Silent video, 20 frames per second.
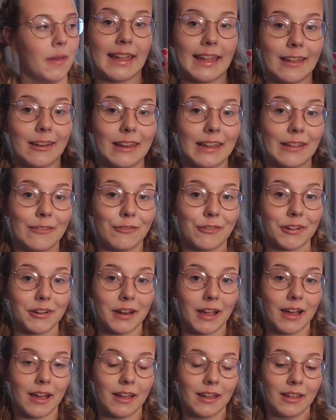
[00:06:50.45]
And if you're
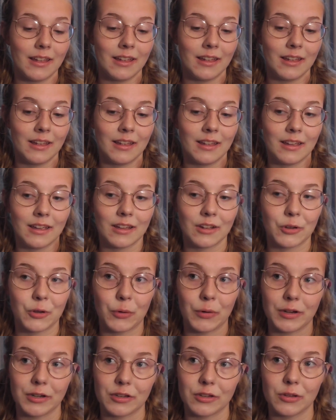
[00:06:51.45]
not
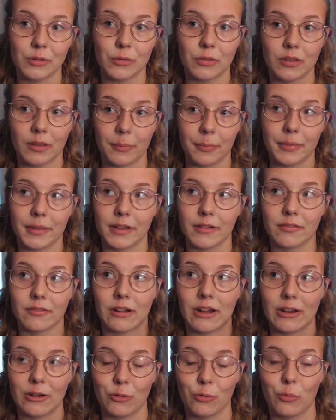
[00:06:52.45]
going to use something
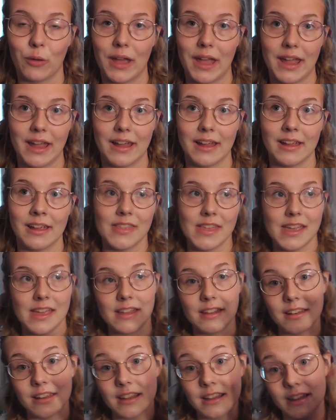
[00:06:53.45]
right away,
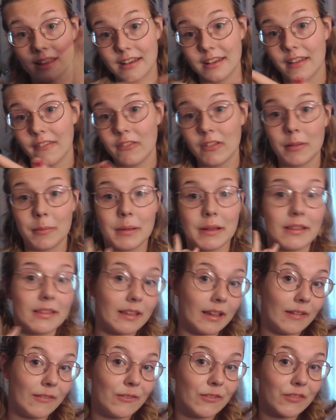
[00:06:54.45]
then it could definitely be
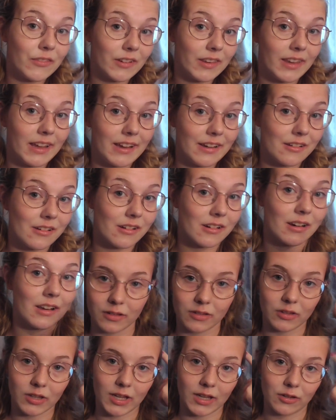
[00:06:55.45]
saved for later.
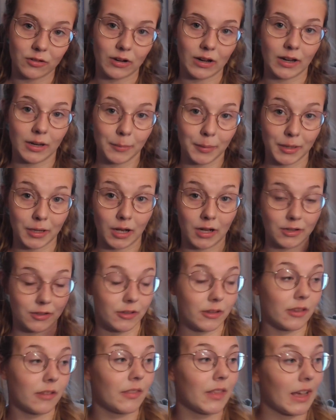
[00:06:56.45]
Just like trying to be
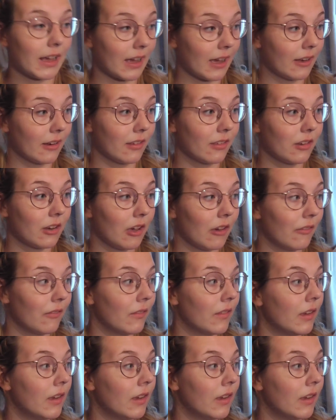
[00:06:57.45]
conscious of that kind of stuff.